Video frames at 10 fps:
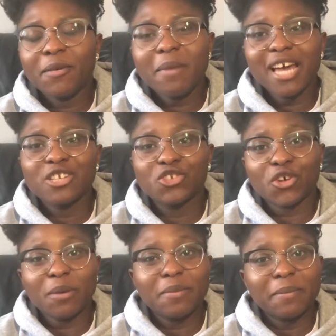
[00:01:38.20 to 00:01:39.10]
my
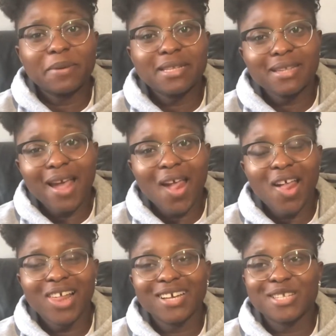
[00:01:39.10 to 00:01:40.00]
job per se,
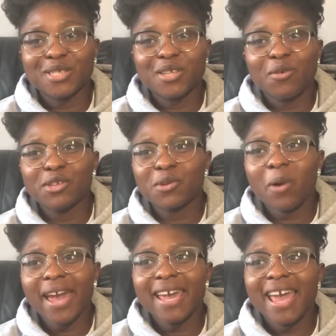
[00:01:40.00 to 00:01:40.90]
it was
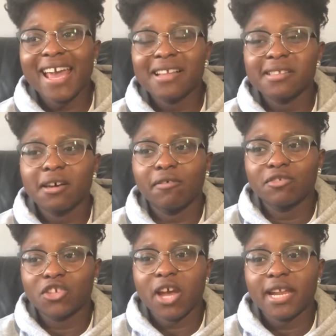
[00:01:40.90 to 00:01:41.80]
quite a tough
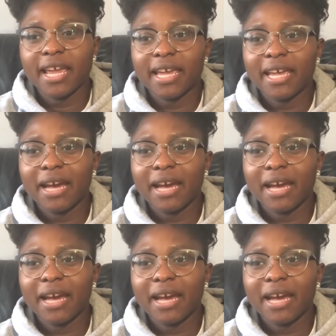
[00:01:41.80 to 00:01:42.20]
journey.